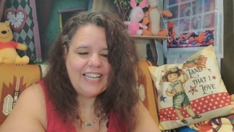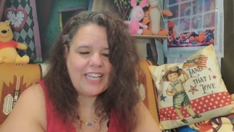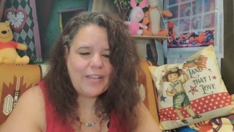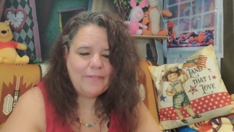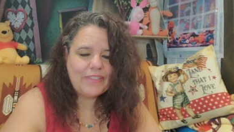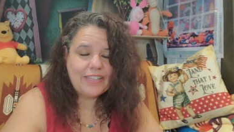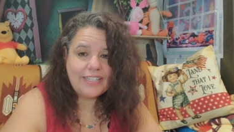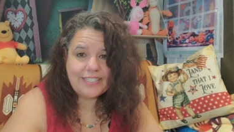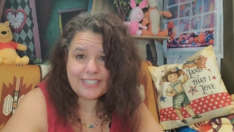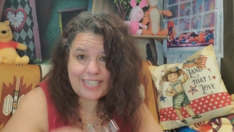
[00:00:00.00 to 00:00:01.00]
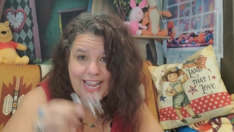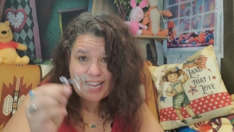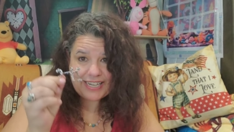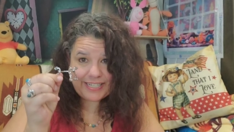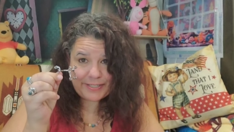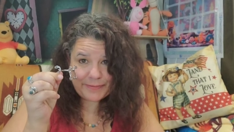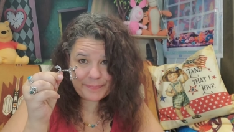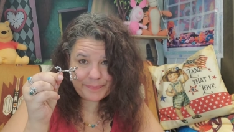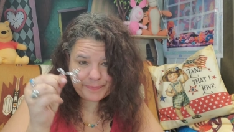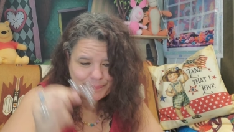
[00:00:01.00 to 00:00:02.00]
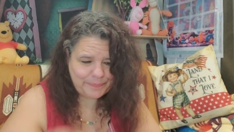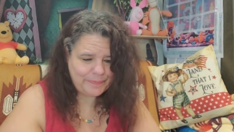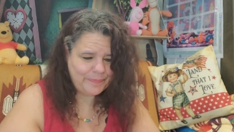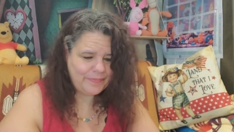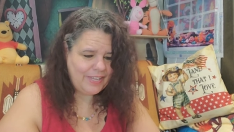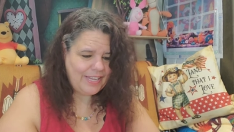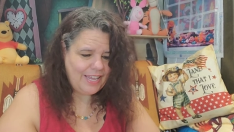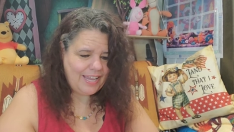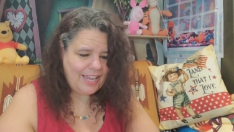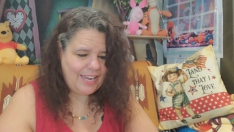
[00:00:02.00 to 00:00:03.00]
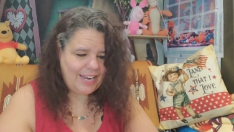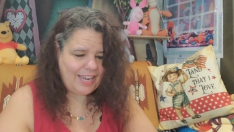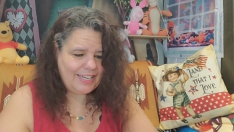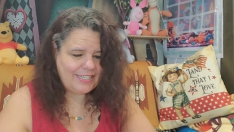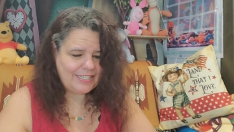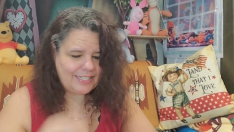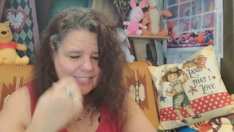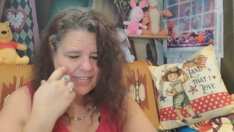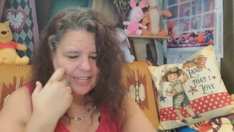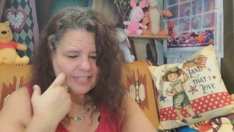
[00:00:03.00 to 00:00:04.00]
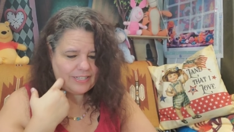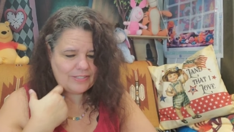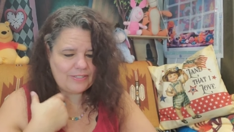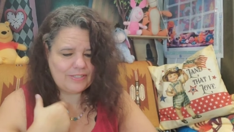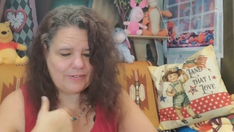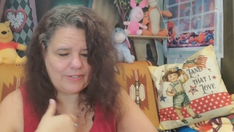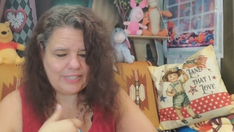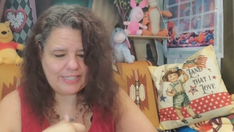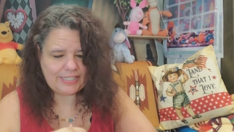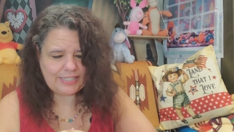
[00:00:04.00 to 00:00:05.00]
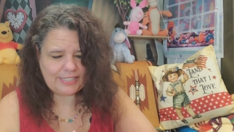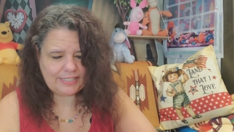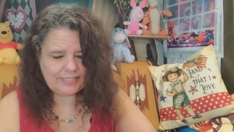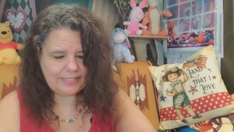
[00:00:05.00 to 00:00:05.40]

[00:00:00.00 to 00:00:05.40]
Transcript: Came with a little stand, and I just thought this was gorgeous.